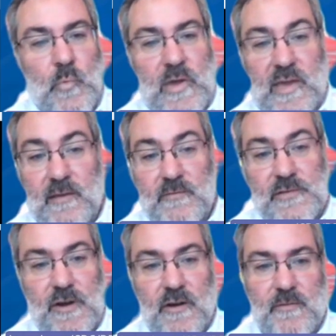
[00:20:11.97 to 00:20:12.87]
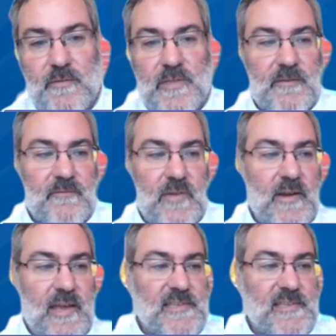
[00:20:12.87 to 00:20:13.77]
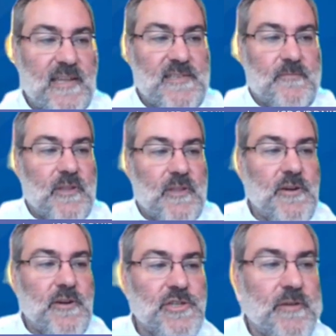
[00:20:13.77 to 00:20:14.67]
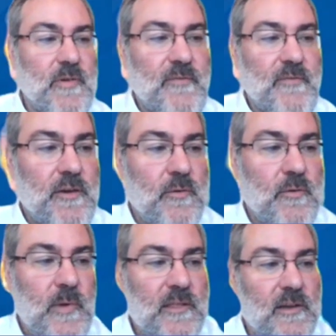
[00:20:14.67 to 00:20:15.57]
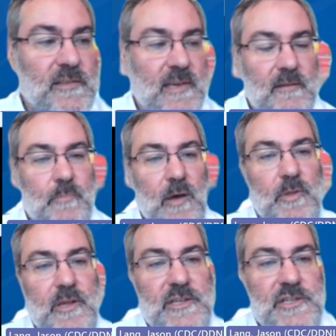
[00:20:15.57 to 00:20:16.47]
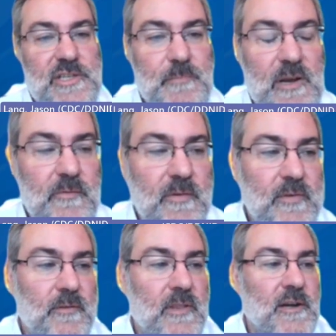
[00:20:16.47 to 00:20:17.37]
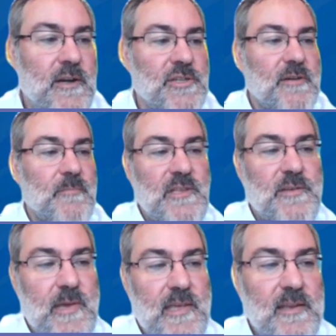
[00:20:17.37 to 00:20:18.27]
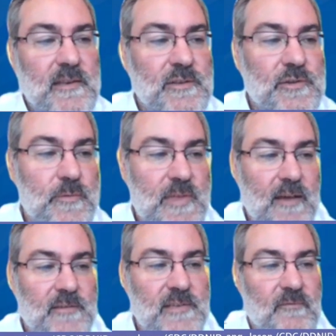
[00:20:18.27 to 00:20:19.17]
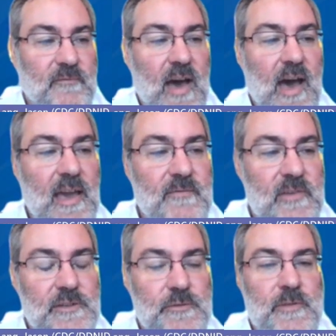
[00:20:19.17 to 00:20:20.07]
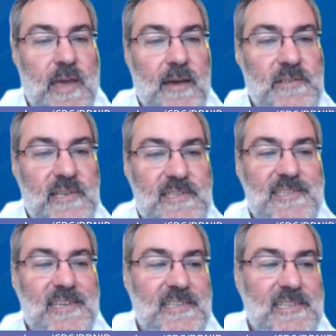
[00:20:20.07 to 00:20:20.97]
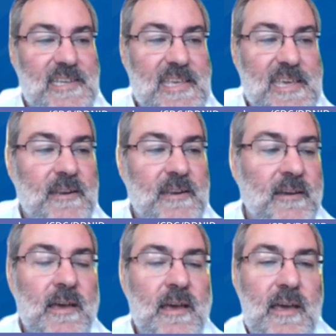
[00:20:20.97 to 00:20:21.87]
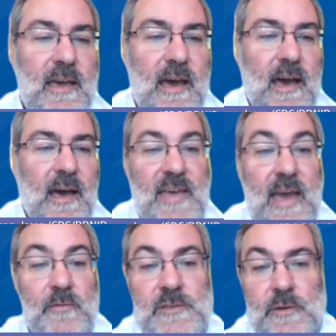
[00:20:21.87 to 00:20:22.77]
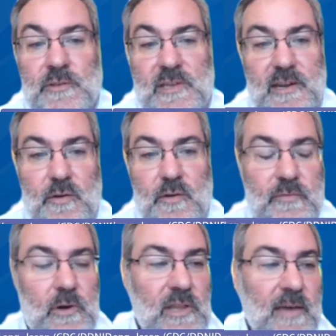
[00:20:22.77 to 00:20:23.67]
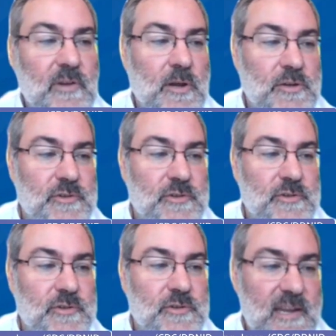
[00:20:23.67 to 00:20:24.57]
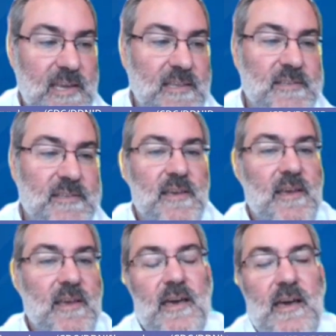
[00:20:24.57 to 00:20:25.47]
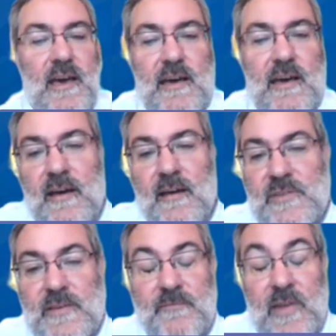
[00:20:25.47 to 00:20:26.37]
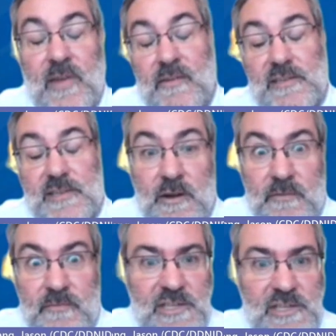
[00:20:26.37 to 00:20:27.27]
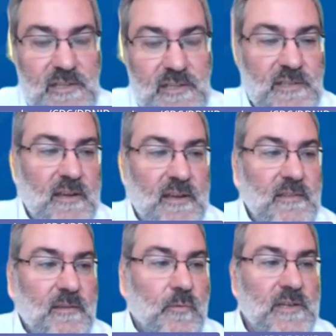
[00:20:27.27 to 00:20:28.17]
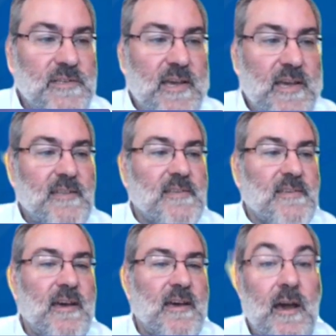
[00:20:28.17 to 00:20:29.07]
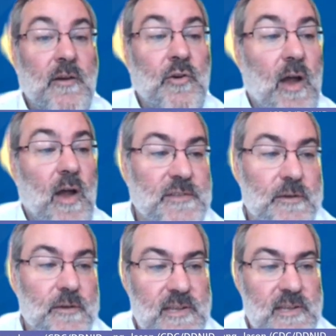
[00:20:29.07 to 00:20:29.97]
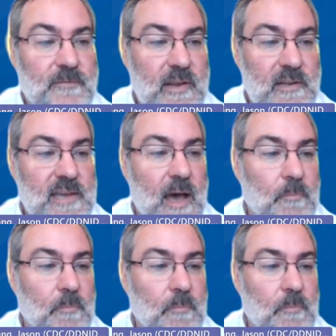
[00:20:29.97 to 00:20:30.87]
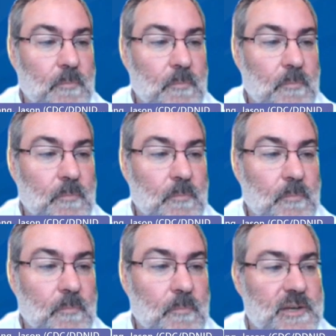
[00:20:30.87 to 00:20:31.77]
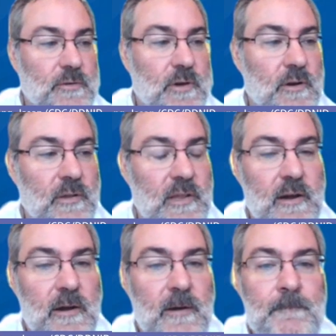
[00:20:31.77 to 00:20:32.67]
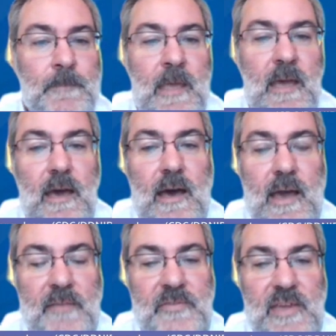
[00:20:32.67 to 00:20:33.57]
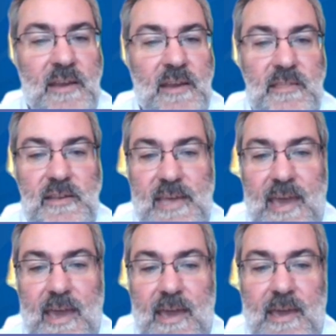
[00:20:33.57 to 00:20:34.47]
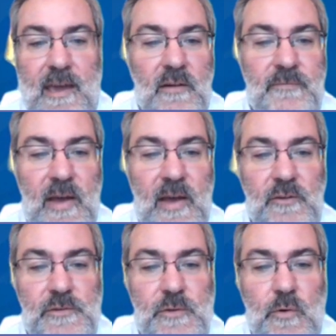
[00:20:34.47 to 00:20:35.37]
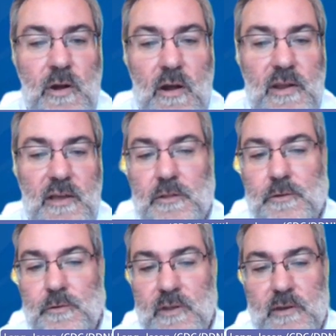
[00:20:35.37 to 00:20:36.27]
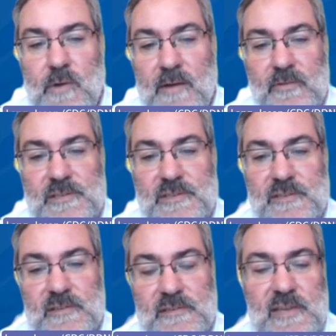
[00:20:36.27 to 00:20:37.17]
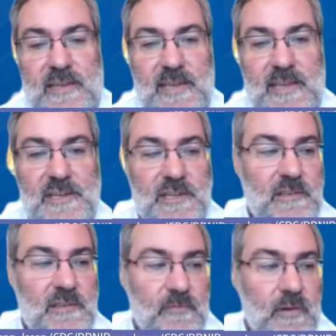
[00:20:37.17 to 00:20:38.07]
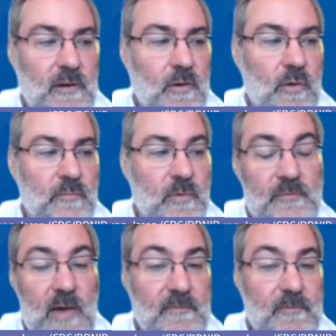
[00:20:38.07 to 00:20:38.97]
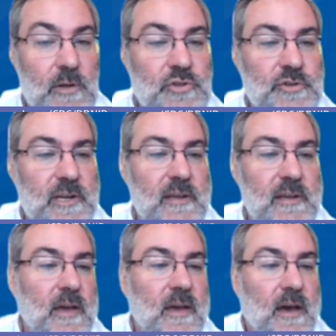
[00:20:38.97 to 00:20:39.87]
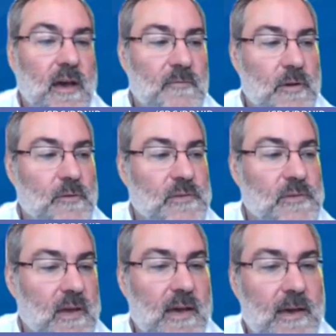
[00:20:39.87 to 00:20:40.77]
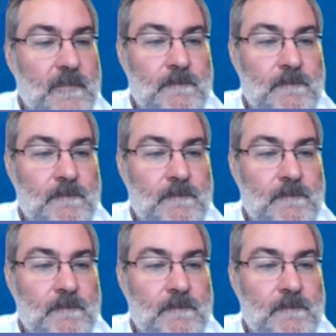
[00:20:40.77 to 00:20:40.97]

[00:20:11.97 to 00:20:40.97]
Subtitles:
We started with a very extensive literature review. We looked at published peer-reviewed literature between 2005 and 2016. That resulted in over 1,100 studies of various interventions done at the worksite across those different topical areas that I showed earlier. At the end of the day, our final scorecard included references and citations for over 500 of those